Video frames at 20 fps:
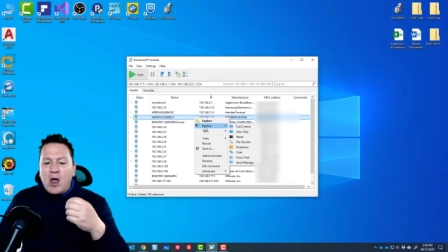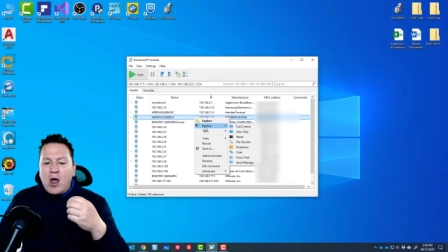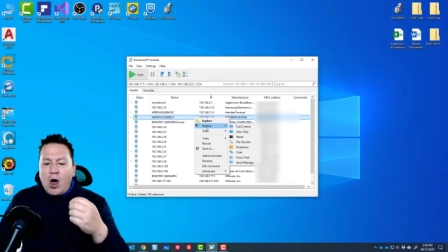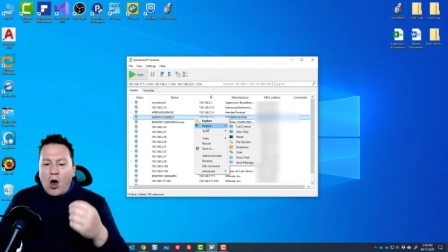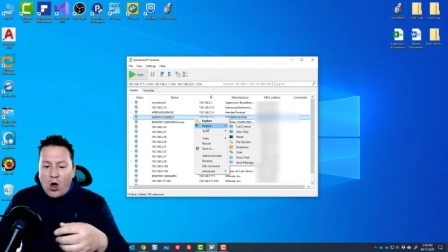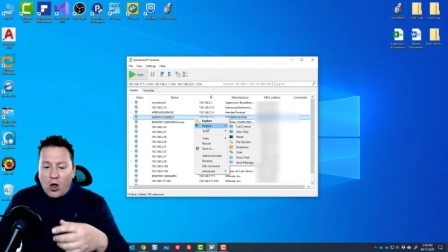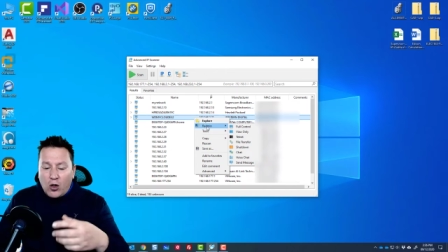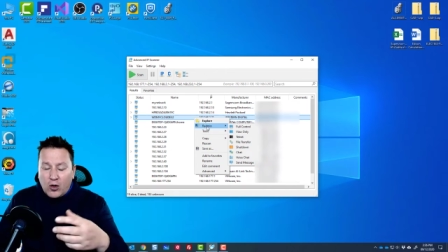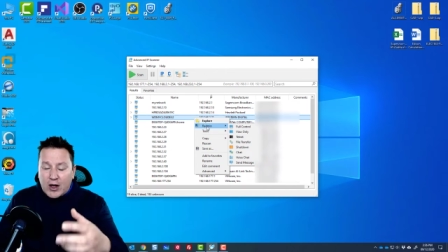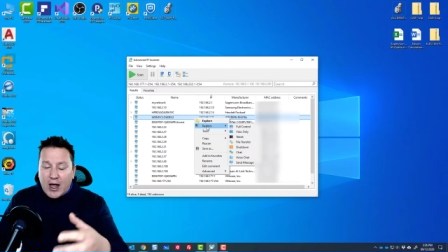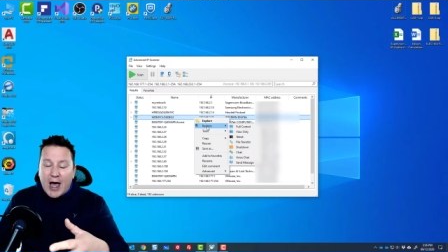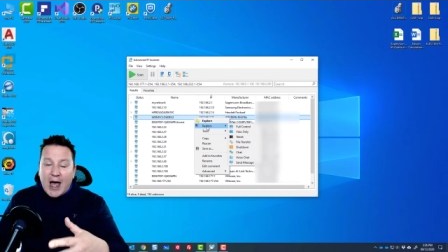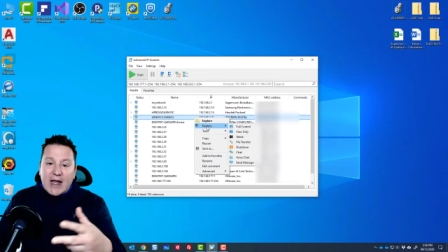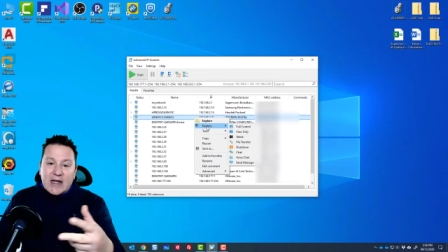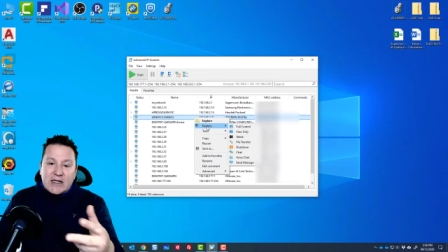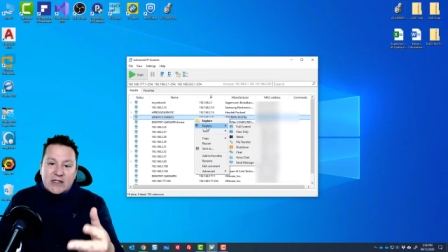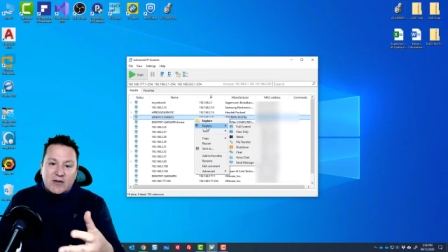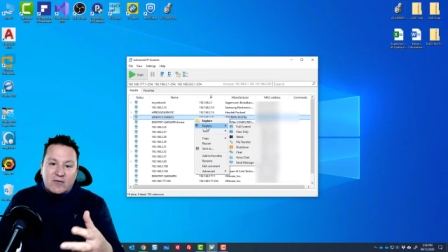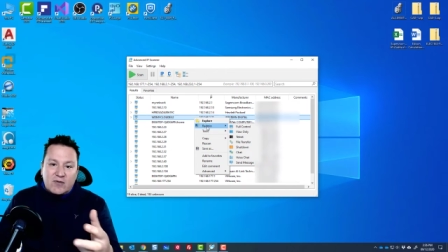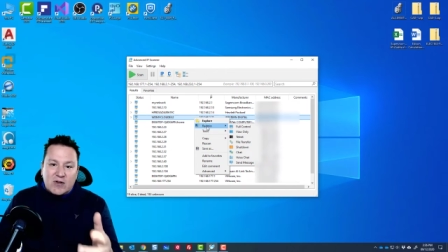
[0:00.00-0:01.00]
all
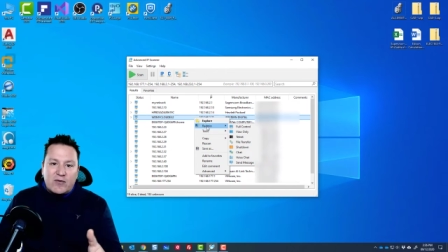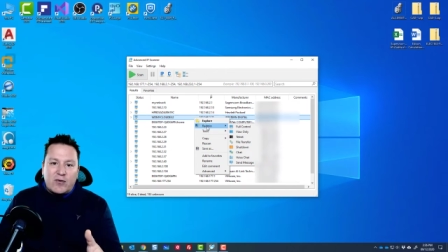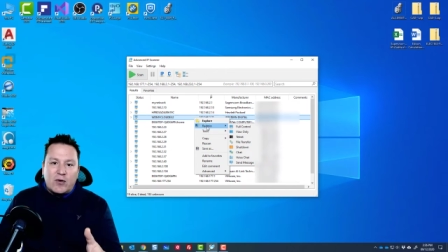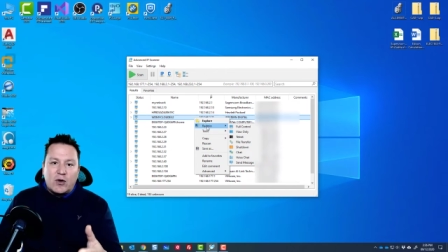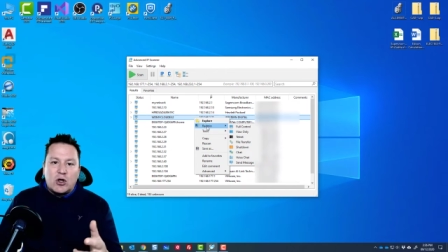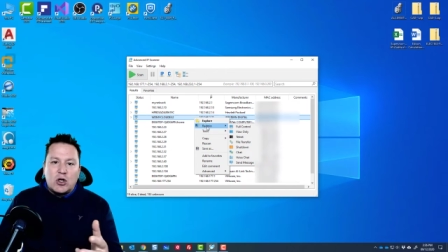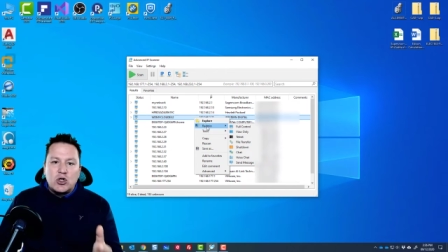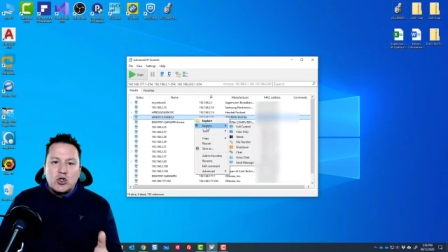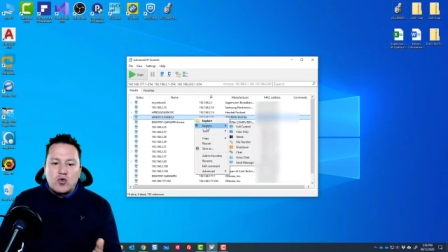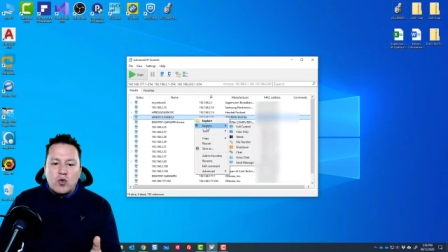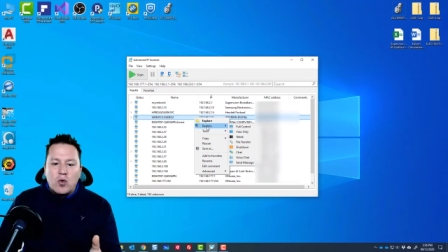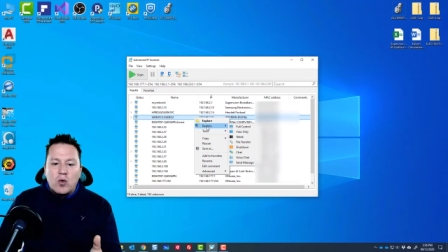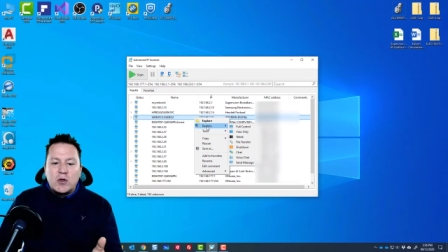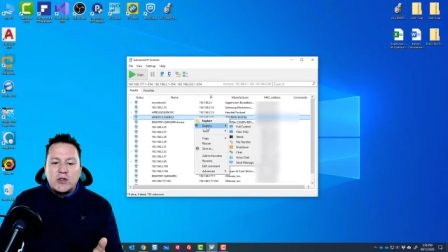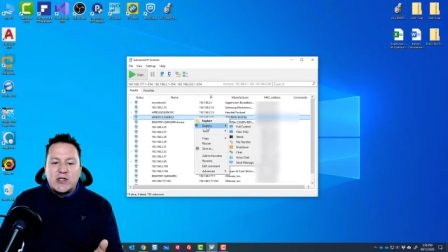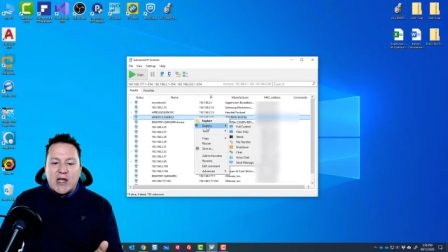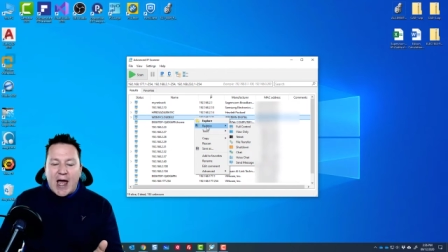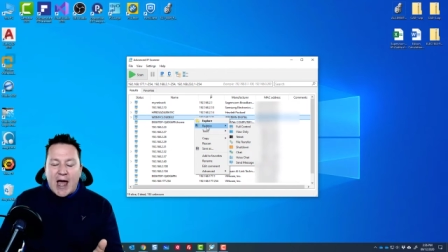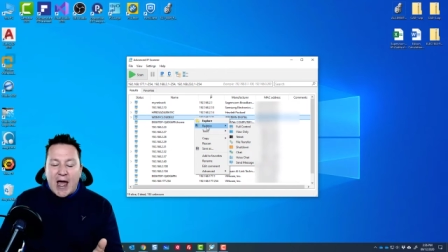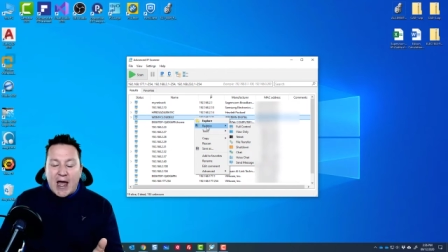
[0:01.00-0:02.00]
kinds of different
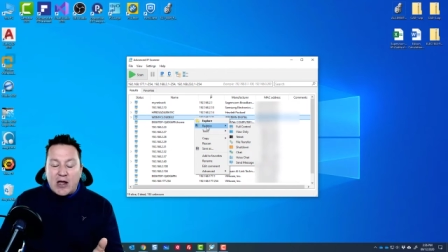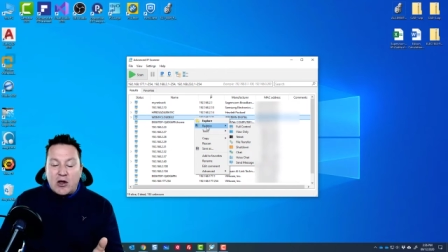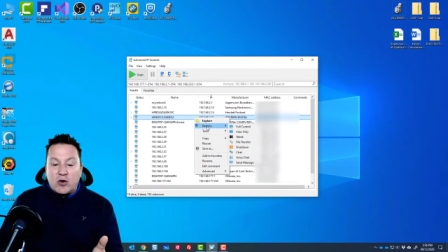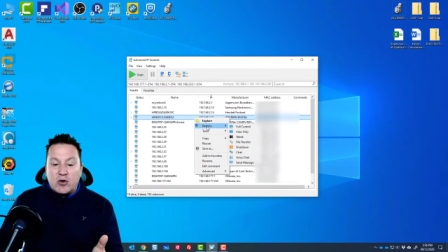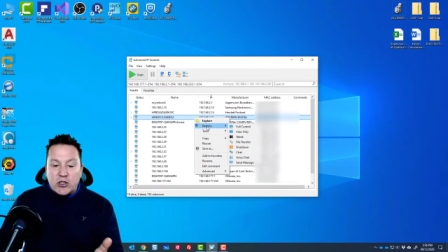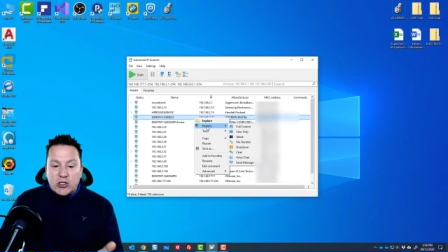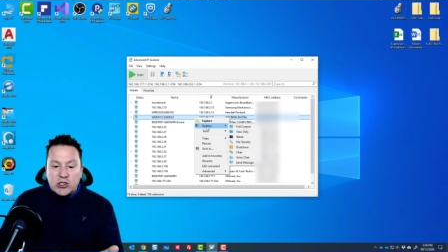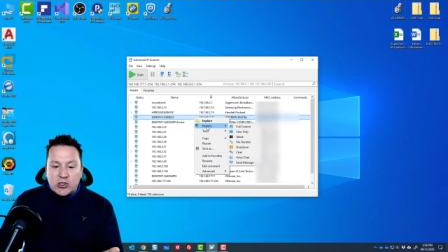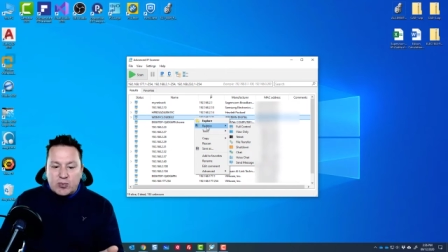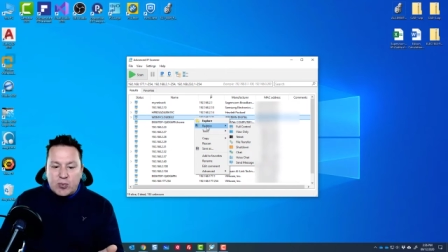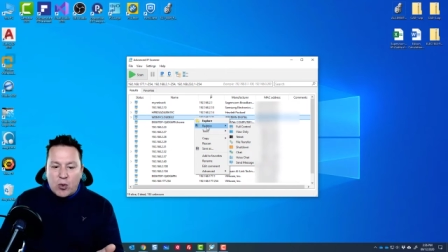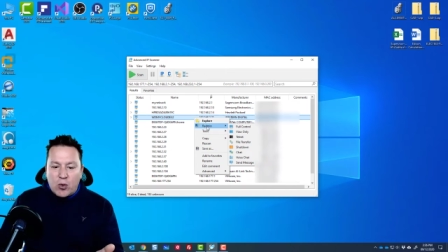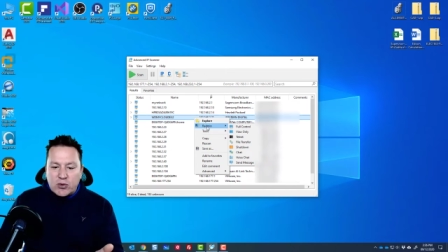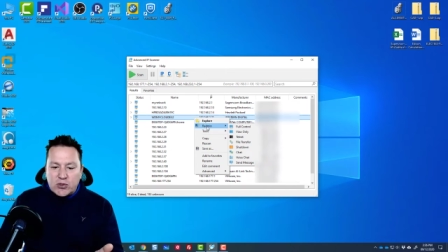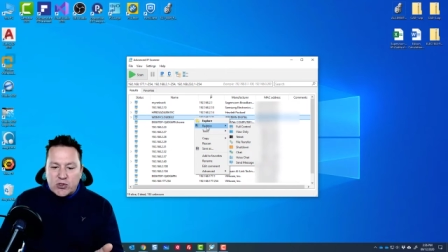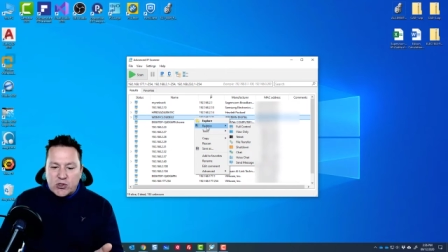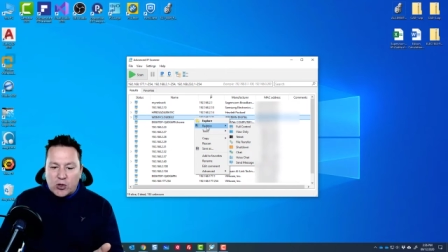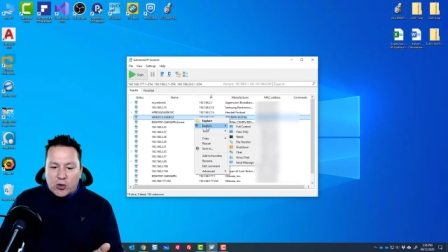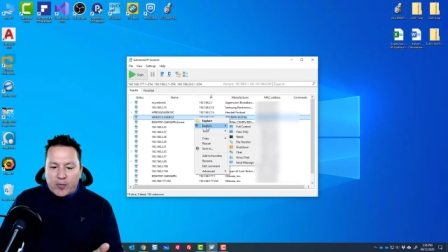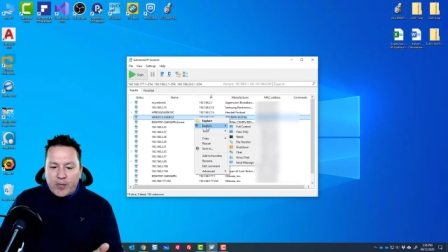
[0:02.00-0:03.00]
controls at your
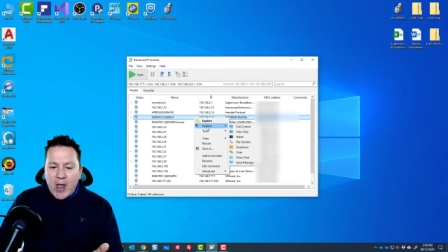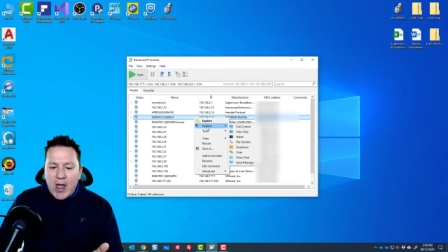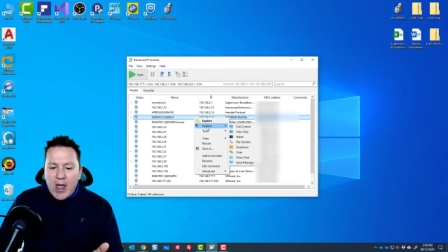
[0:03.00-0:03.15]
disposal.